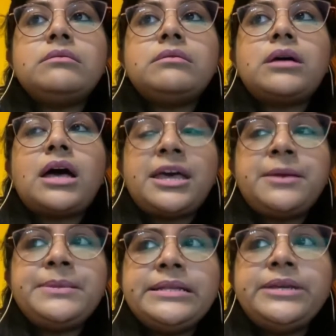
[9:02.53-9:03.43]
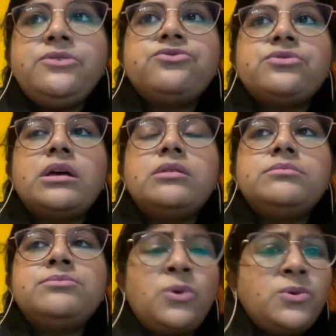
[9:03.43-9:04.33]
I believe
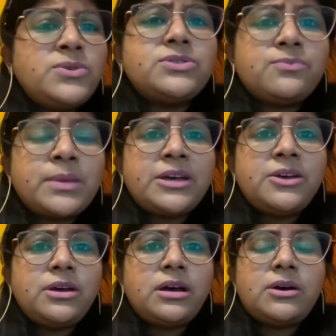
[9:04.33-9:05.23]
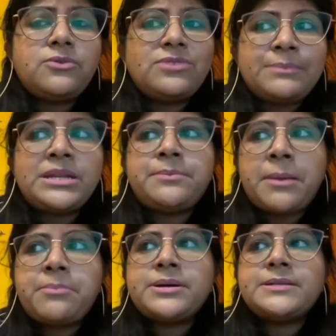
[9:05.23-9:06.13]
most of my family
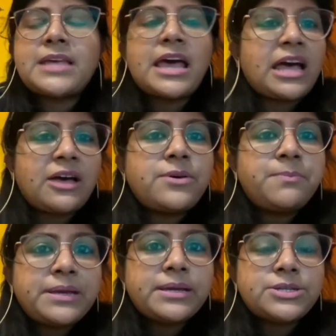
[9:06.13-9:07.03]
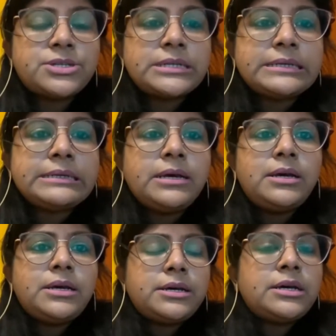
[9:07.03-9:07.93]
members have a PhD
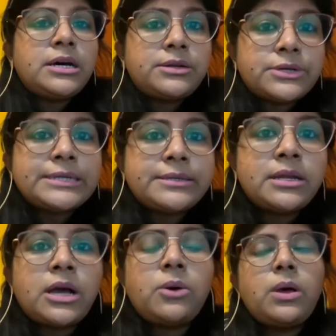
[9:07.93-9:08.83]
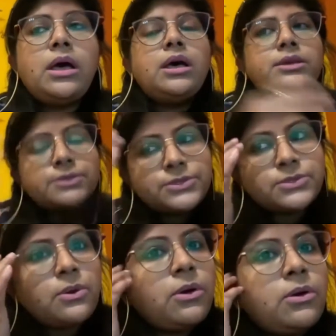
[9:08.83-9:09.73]
right now.
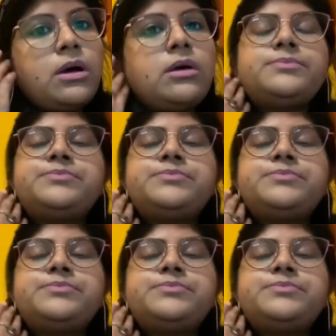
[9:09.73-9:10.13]
So,